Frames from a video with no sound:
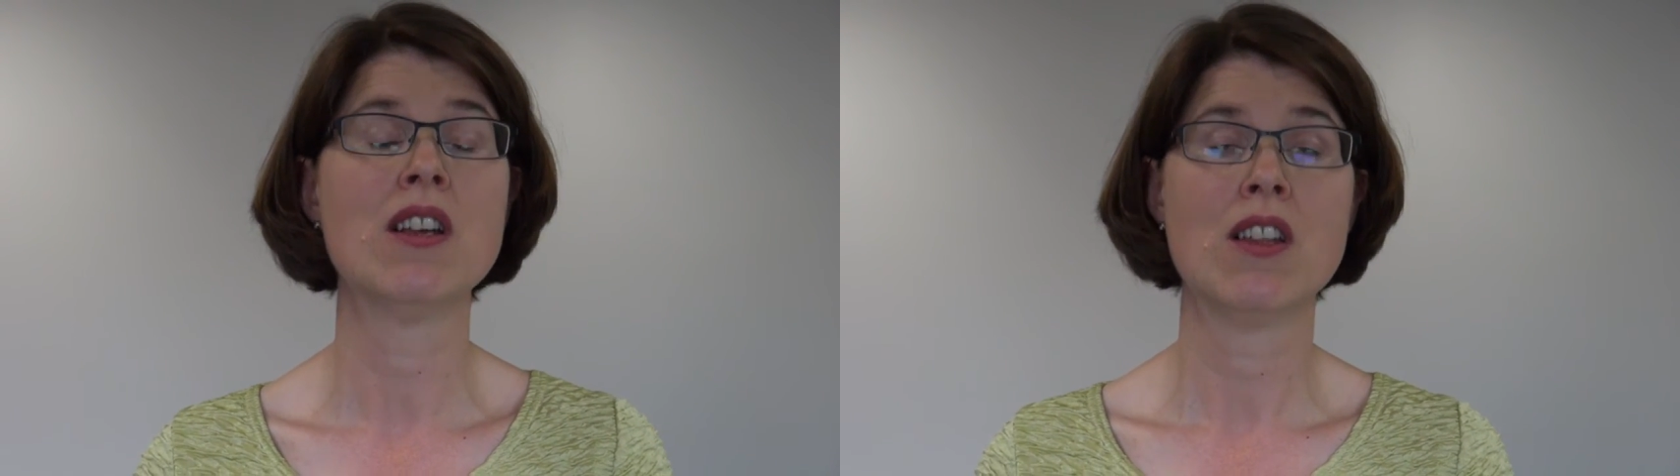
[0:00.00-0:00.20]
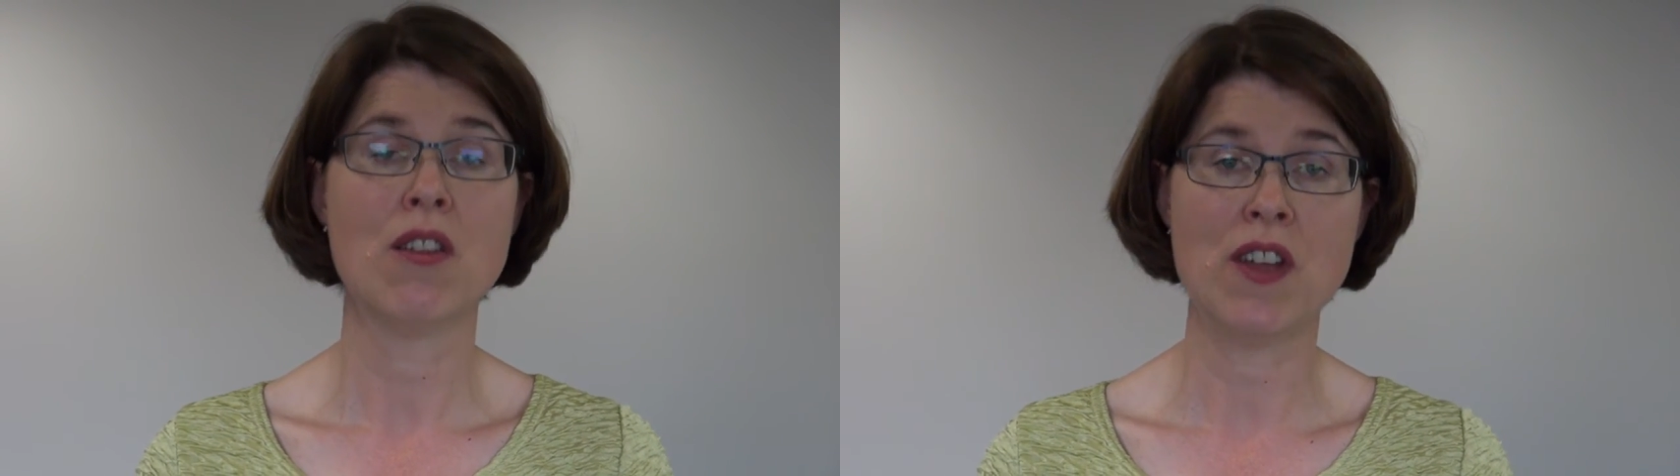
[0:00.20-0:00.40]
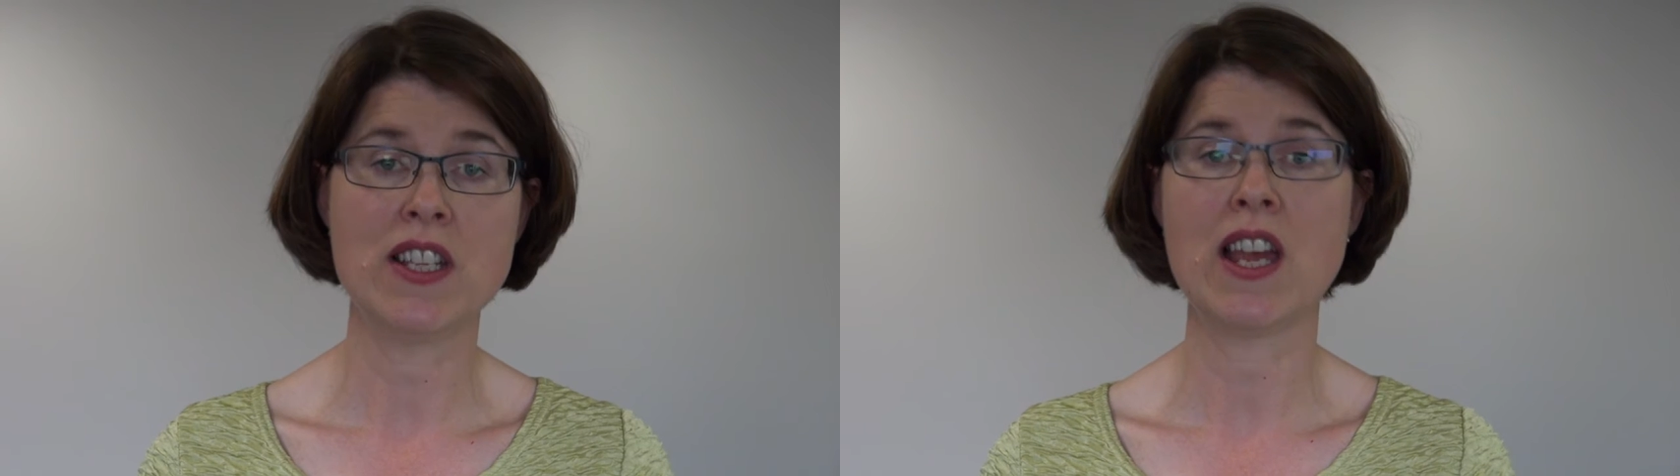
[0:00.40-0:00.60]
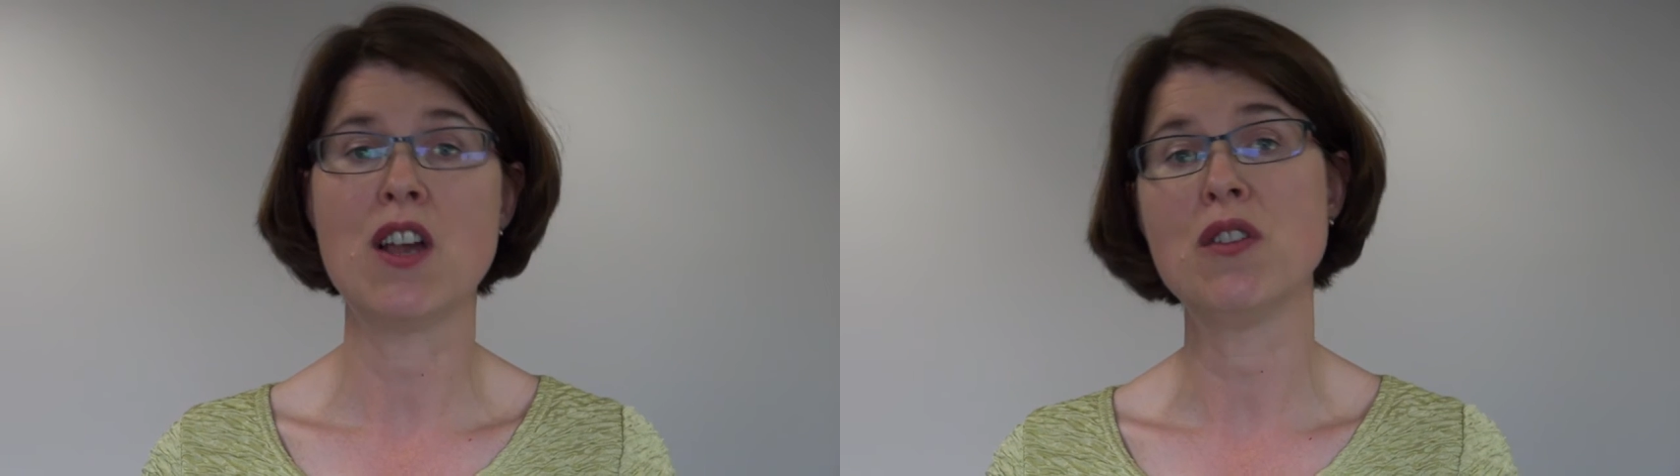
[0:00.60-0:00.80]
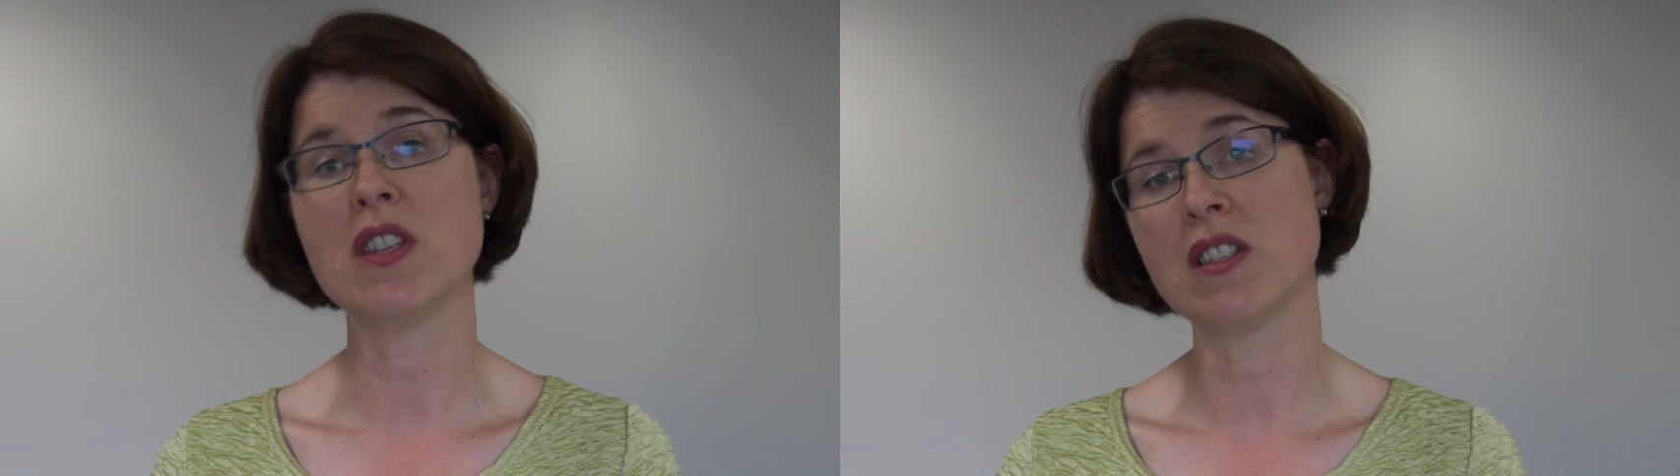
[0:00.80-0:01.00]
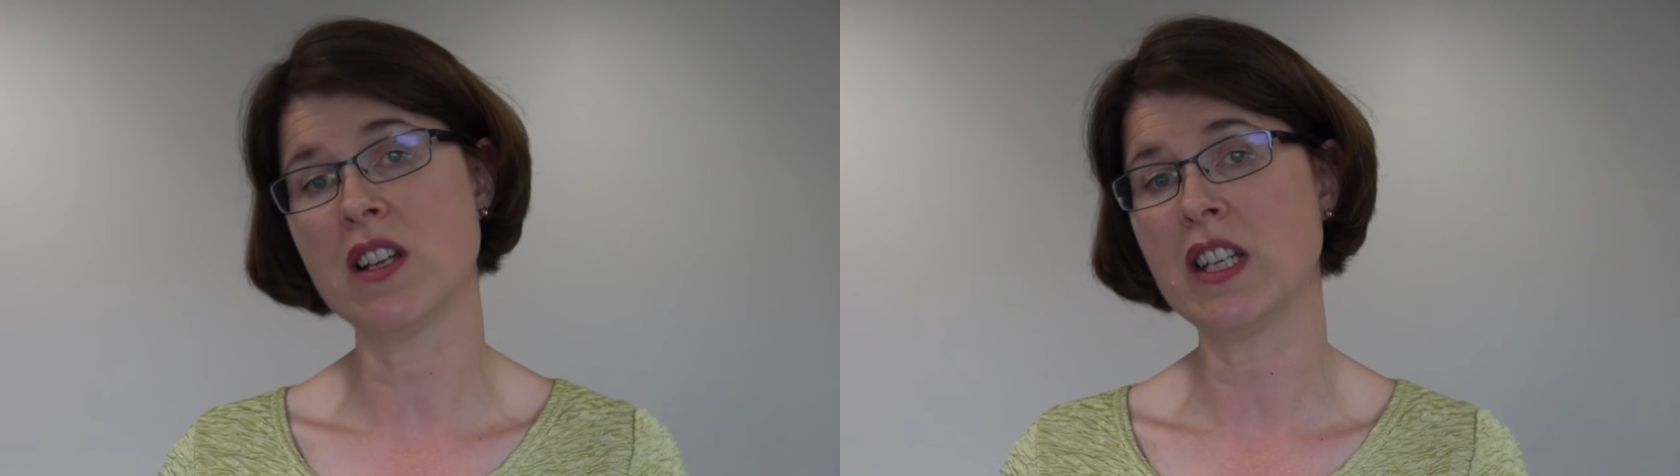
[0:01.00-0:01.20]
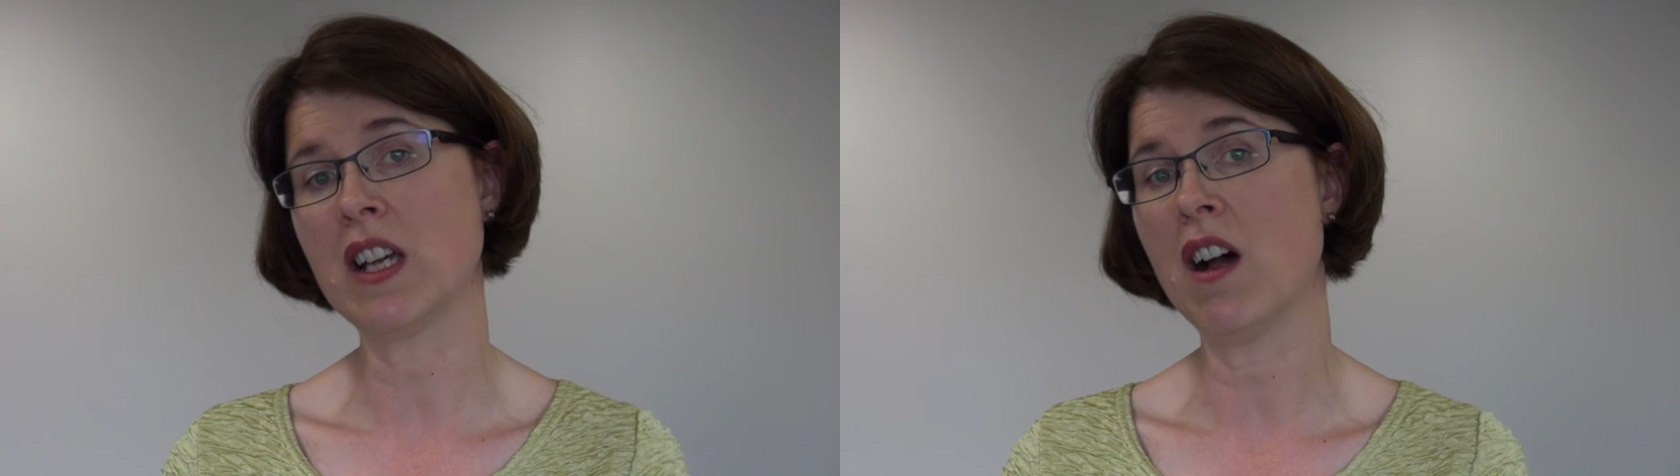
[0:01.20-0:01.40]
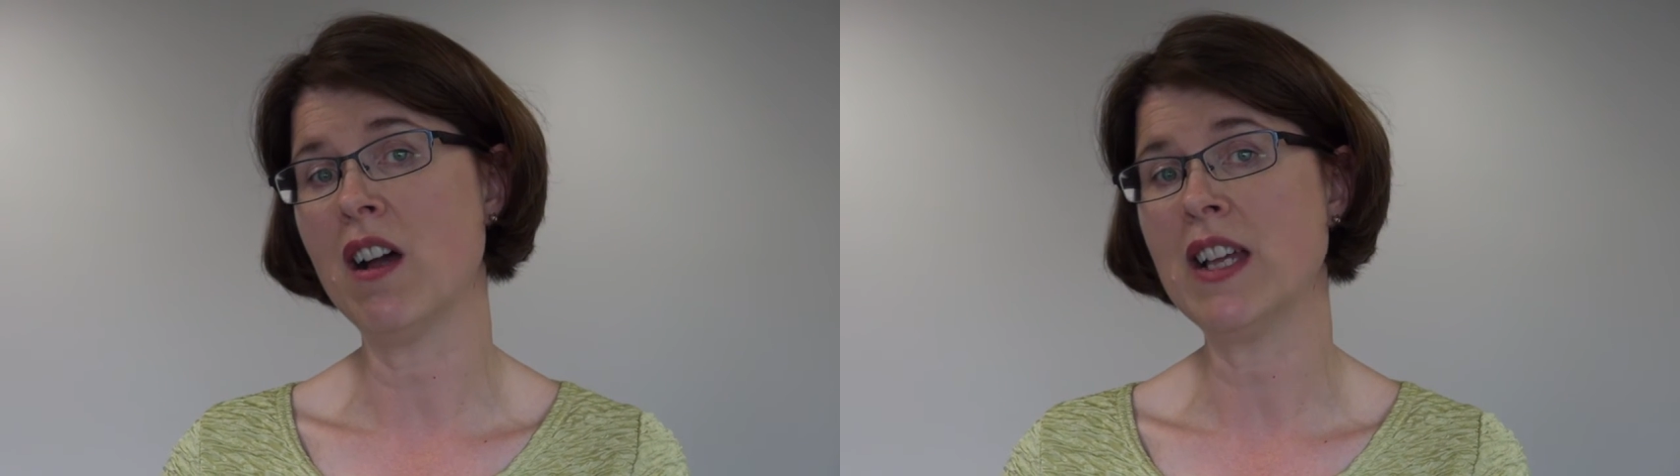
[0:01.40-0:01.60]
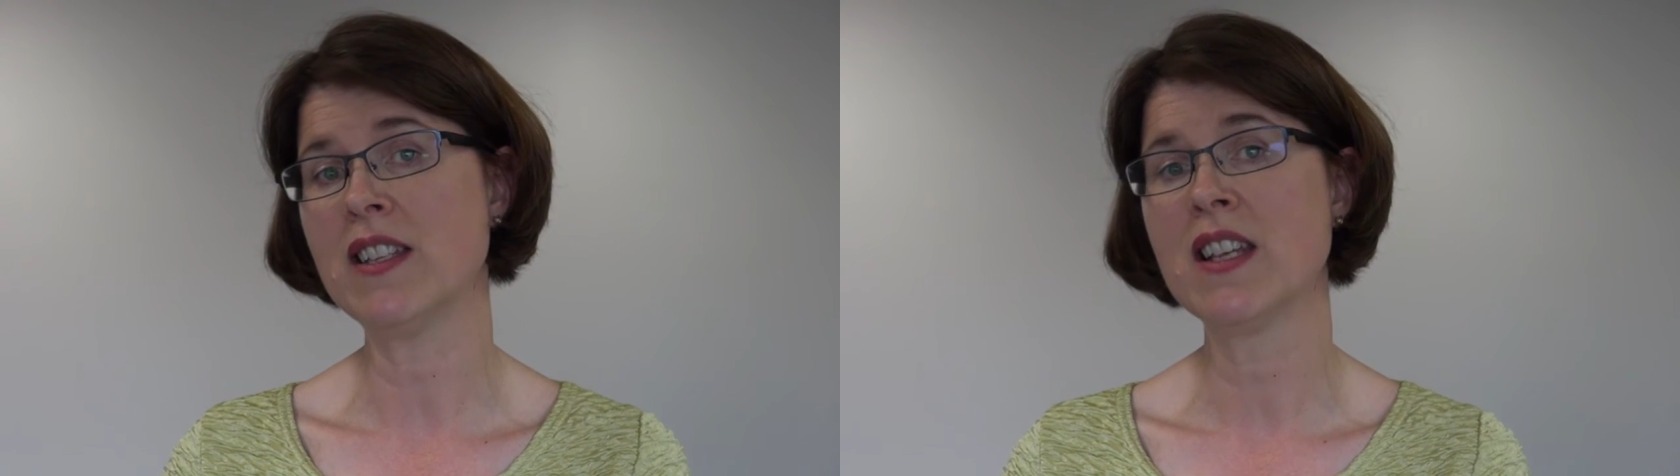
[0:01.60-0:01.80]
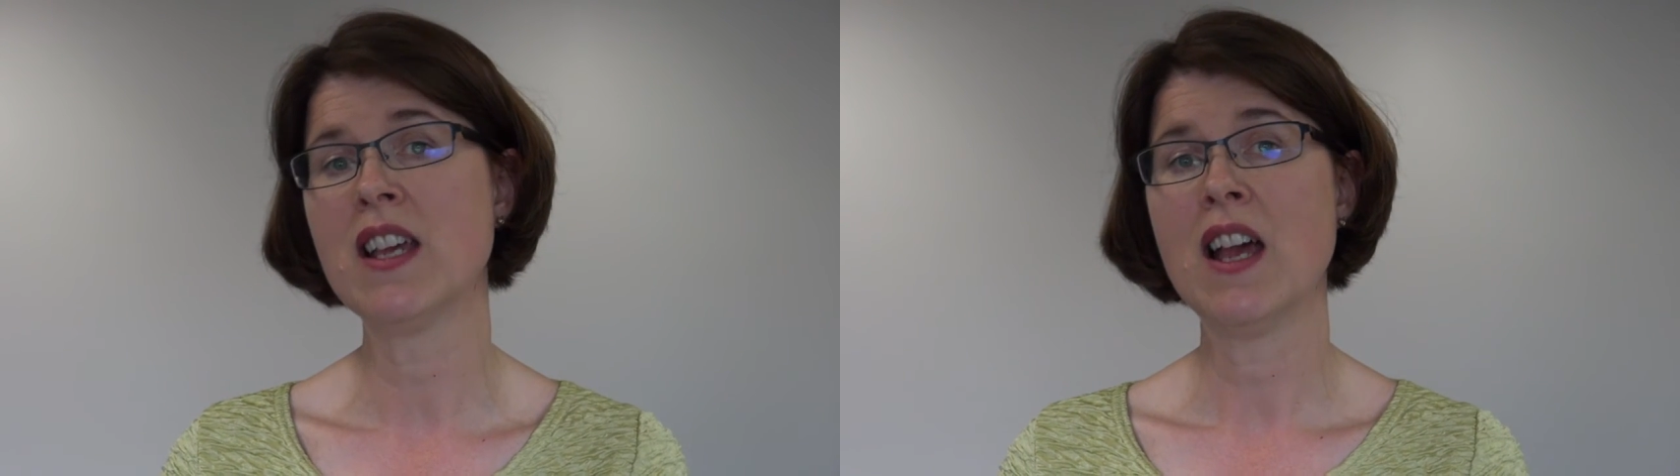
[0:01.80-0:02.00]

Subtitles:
the video, the study guides,